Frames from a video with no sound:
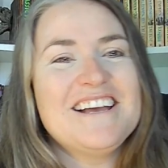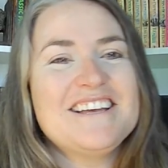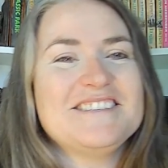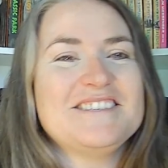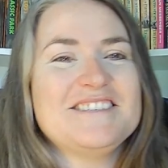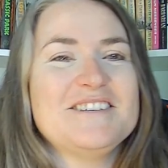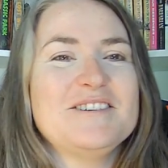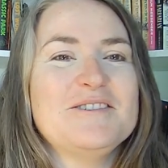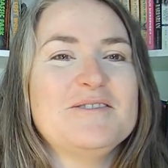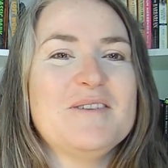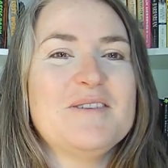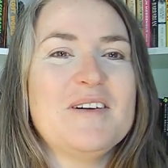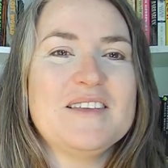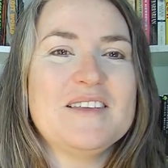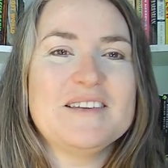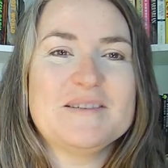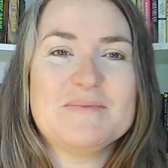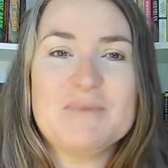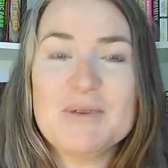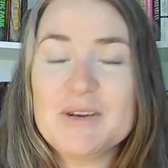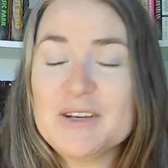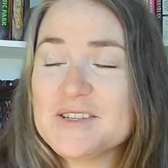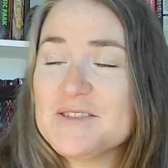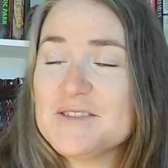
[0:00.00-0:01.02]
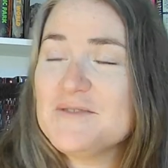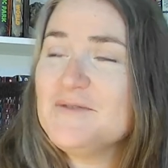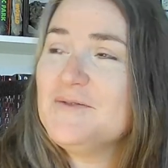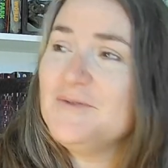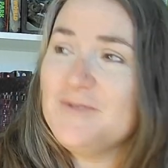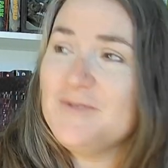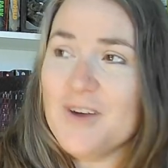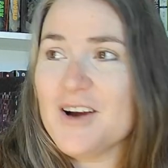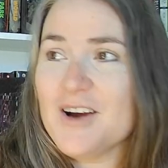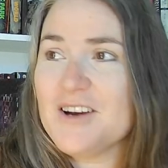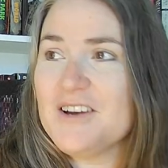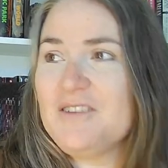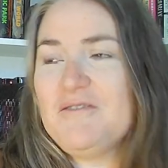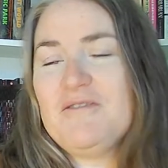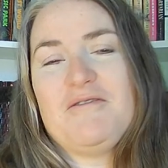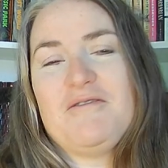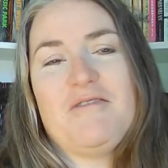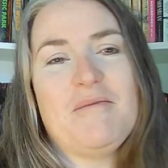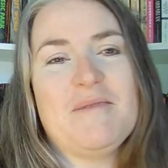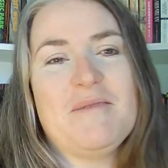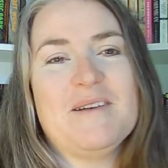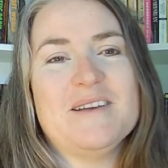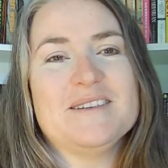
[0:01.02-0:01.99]
so this book is far different
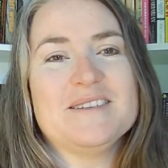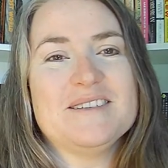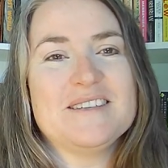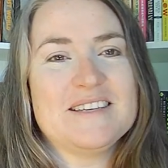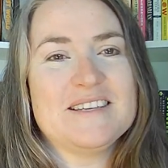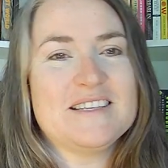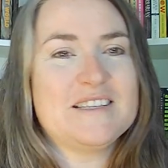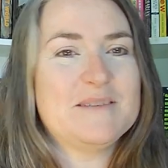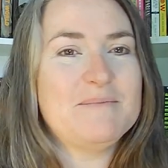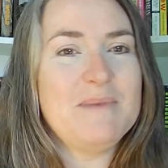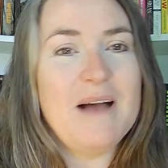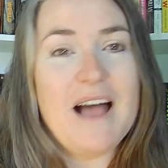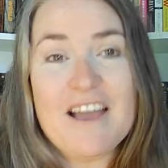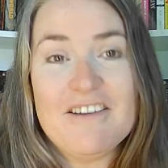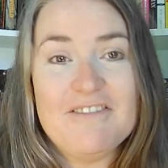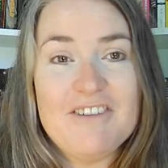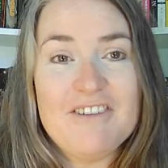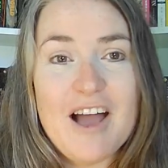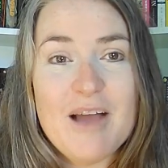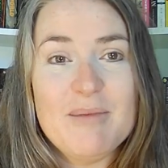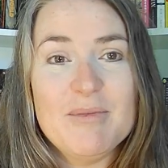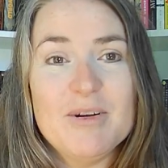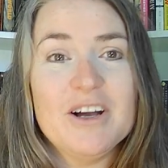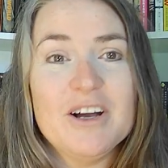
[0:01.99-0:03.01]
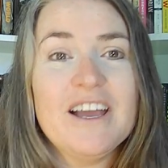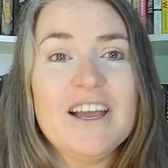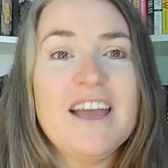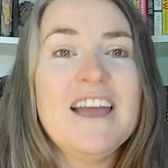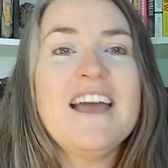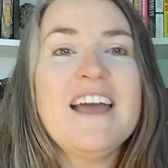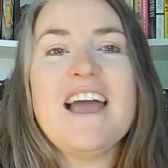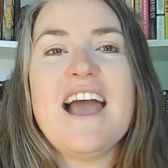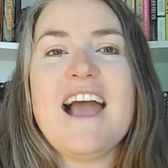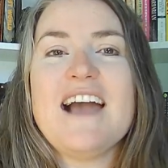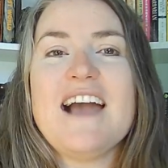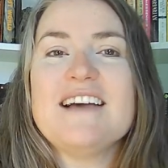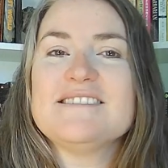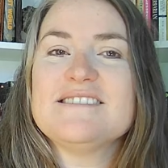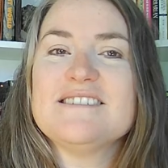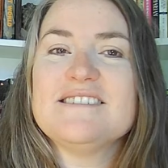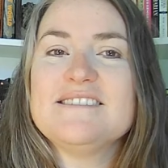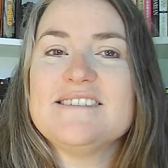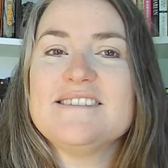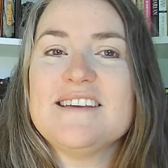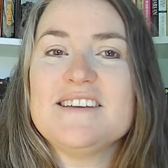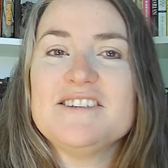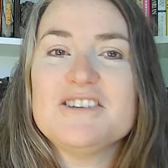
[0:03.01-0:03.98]
from his spy fi book, as it
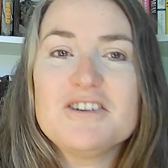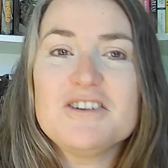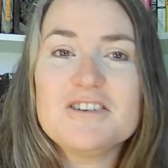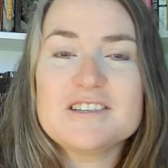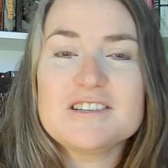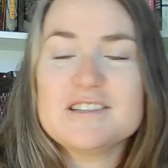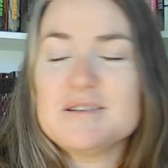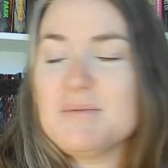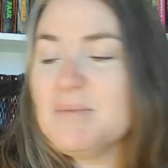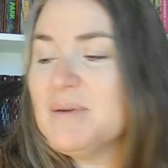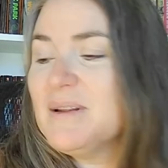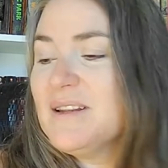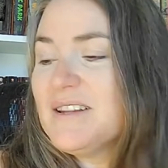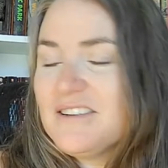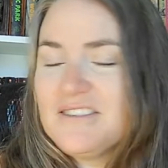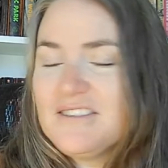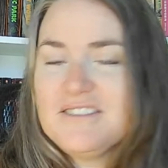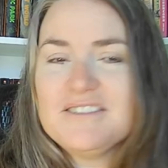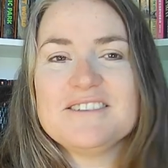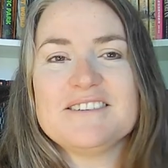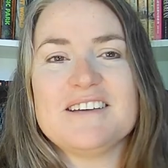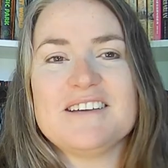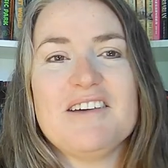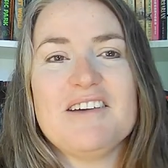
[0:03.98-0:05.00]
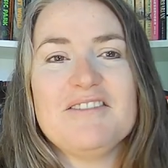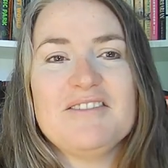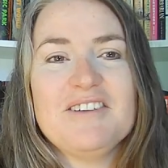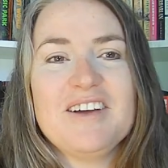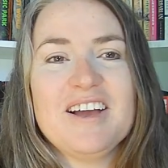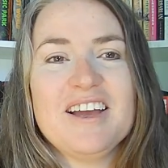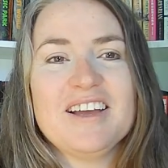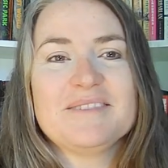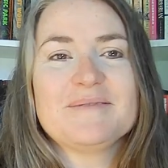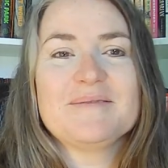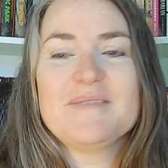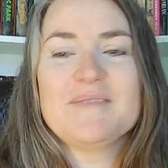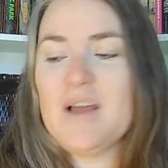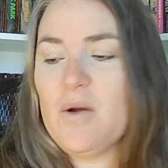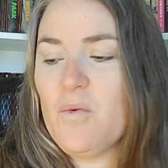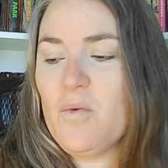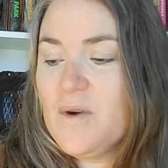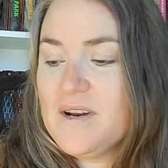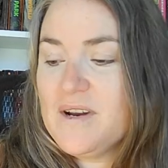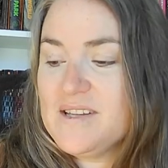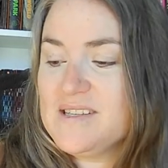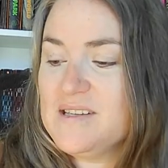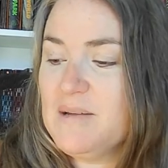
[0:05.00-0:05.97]
is a terse political sci fi.
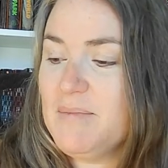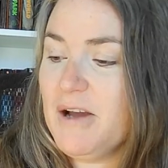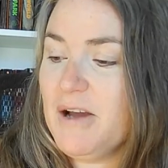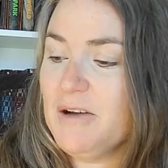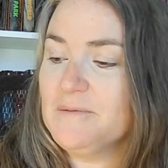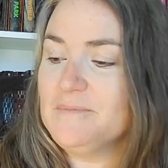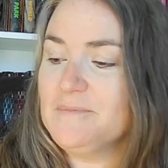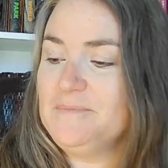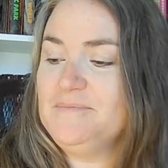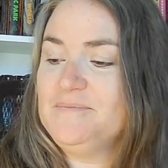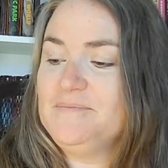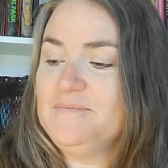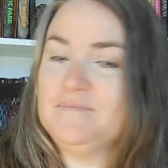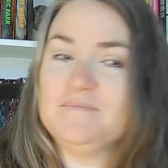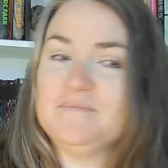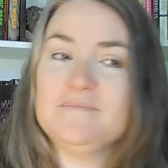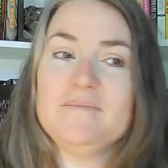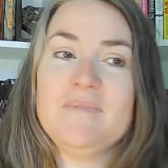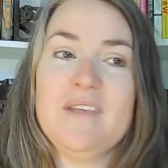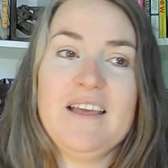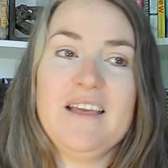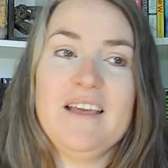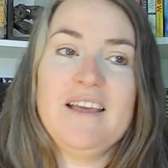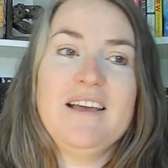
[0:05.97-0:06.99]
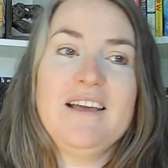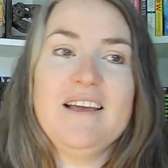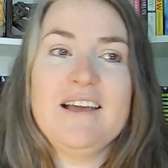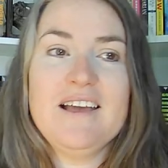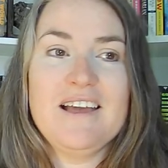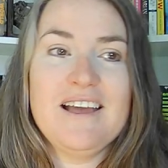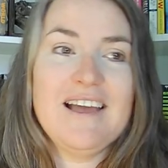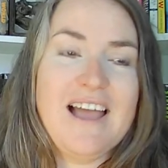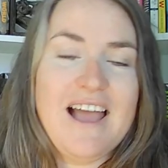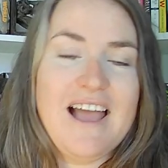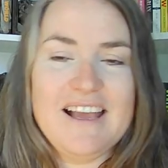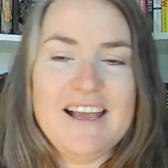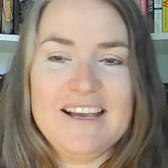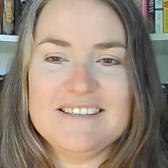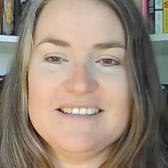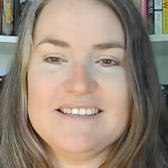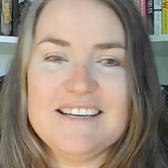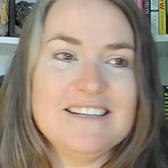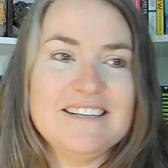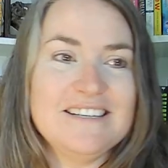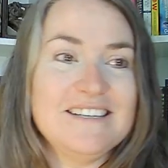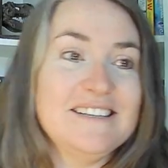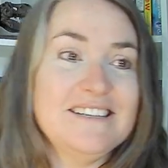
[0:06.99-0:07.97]
What is it about? I guess
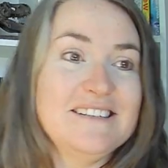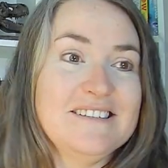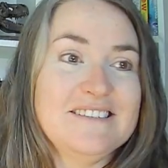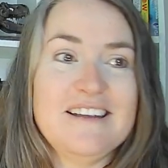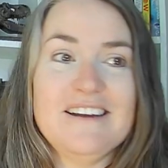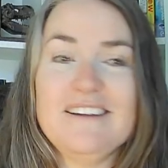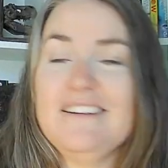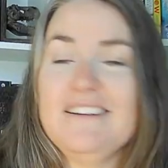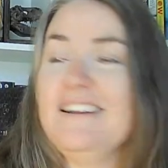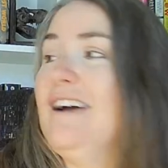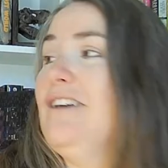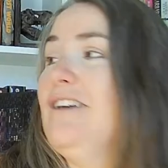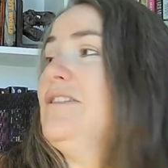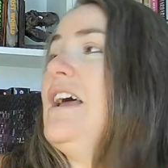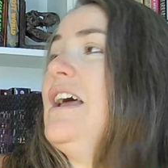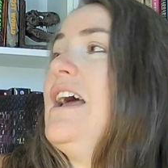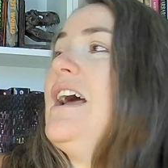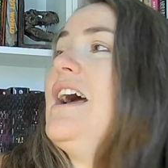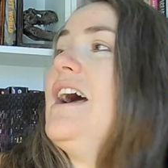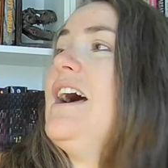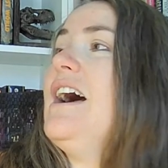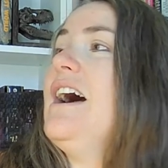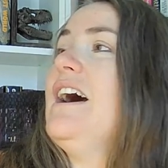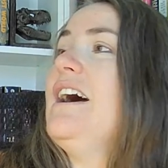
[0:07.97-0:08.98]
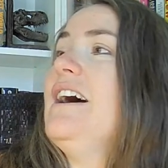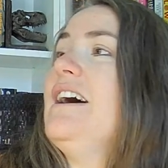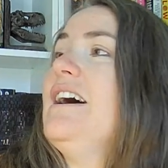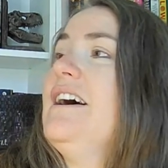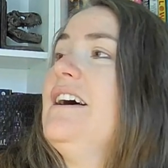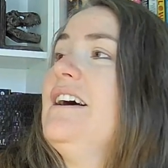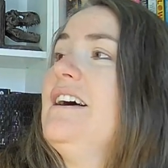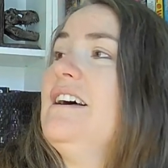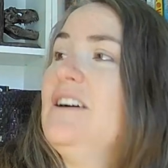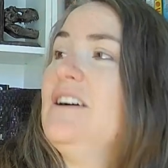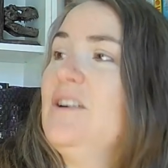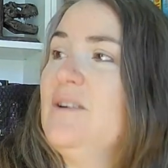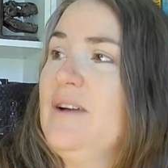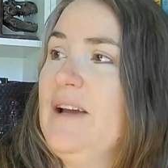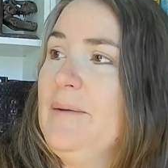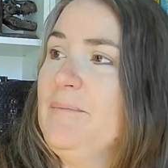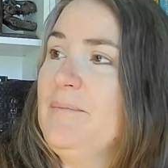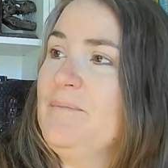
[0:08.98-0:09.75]
I didn't need to set it down. Uh, okay.